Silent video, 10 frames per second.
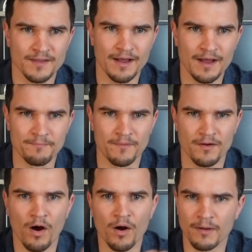Um,
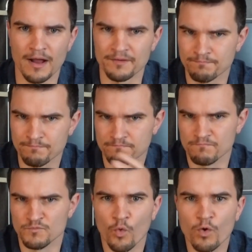uh,
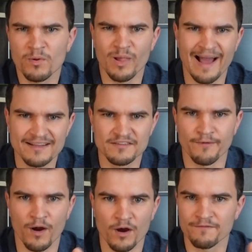normal active
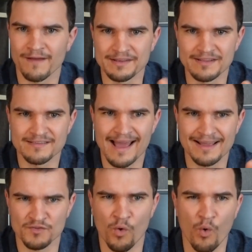RFID tag
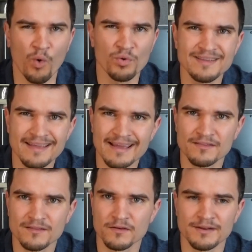is only
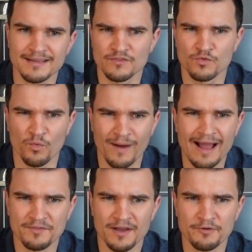get going to get to
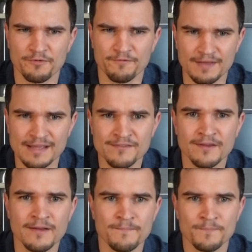around 100 feet
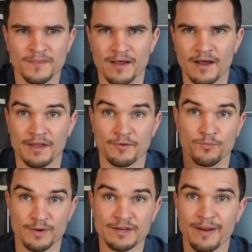uh, in
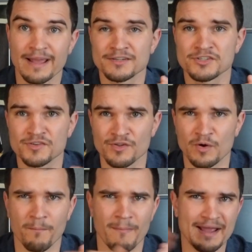read range,
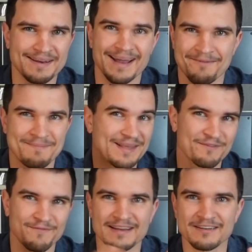so it might not be as
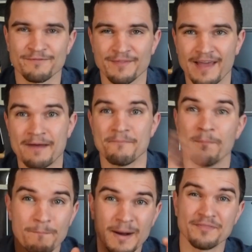effective for
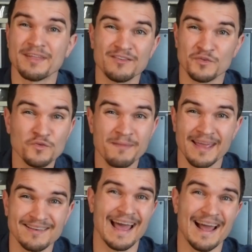that. But they do
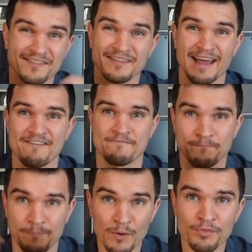make tags that have
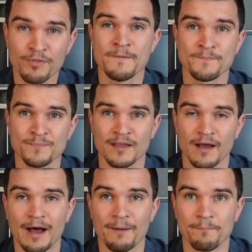both.
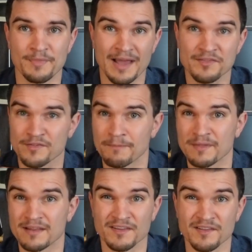Um, but that's
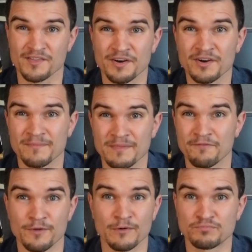something to consider
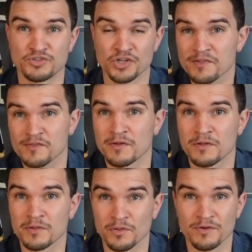if you're just
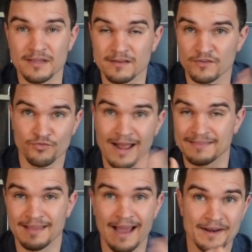looking to track
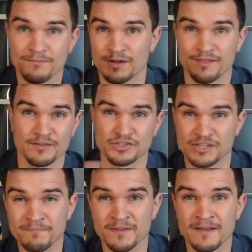the item once it's
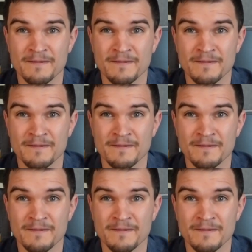shipped.